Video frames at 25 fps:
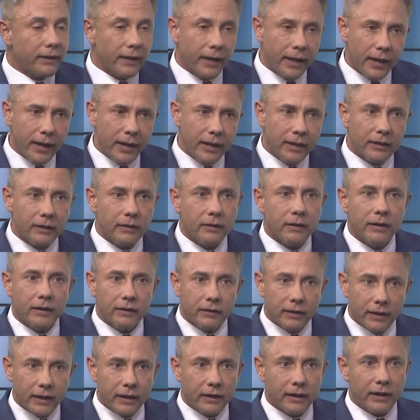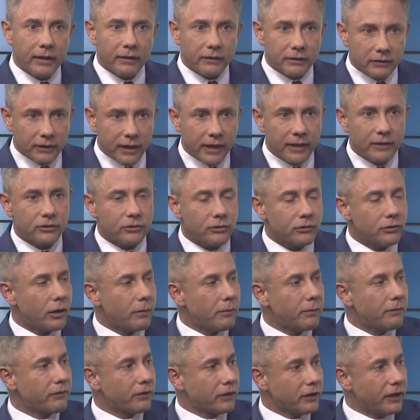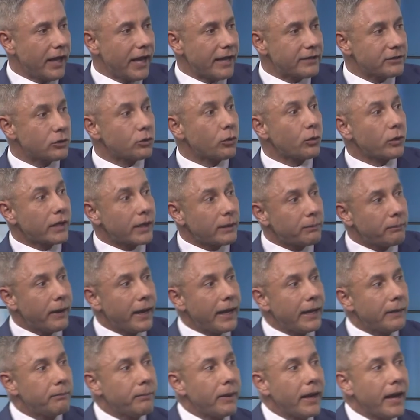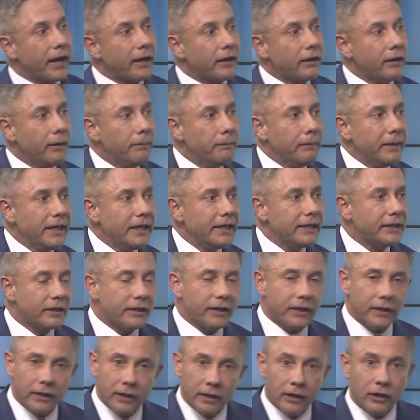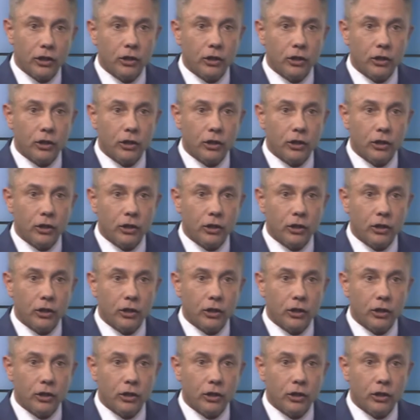Mm-hmm. Hey, you got to attend a certain number of classes or you got to pay it back immediately.